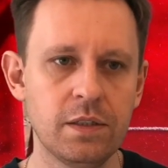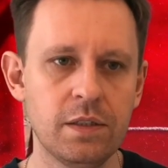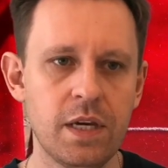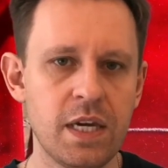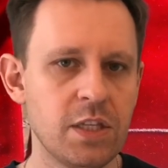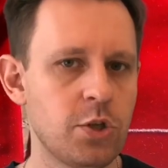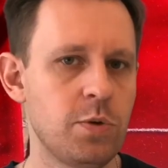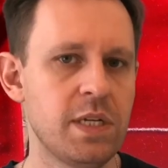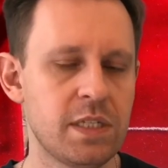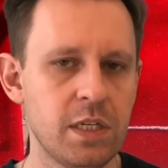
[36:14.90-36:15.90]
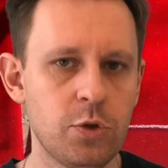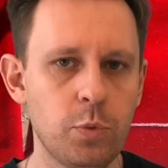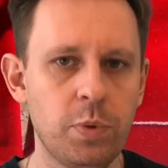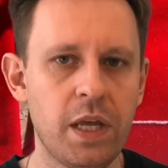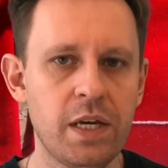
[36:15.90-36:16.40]
interesting to
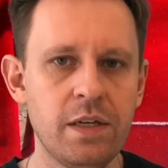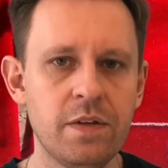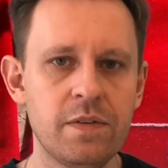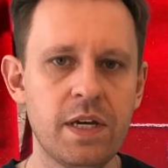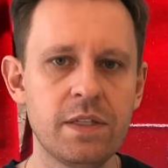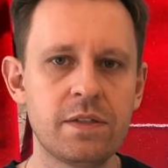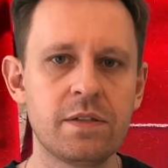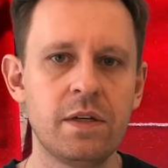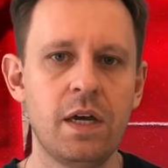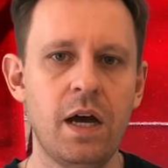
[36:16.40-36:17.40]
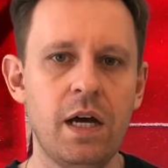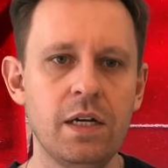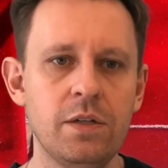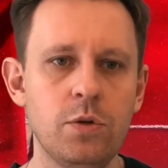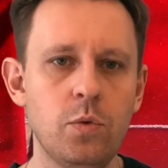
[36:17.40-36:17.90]
play that
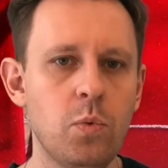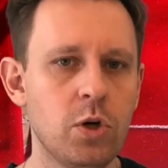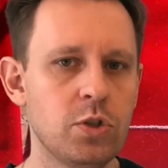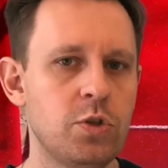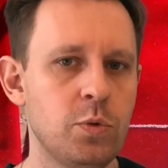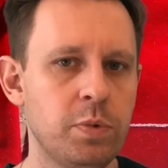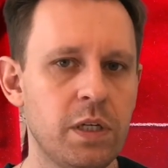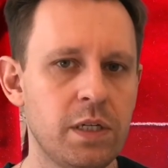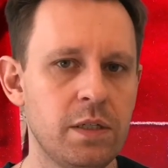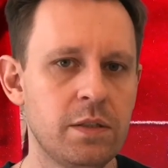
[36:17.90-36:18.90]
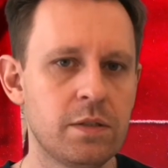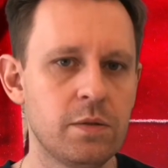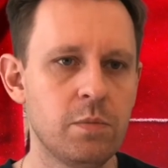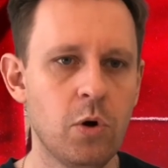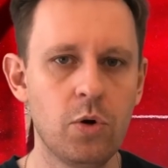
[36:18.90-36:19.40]
I want to play it
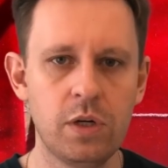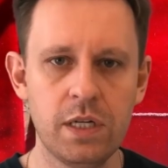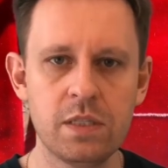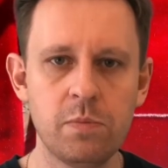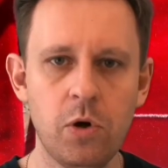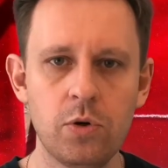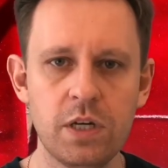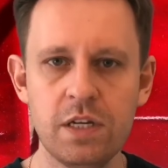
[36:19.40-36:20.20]
more and more,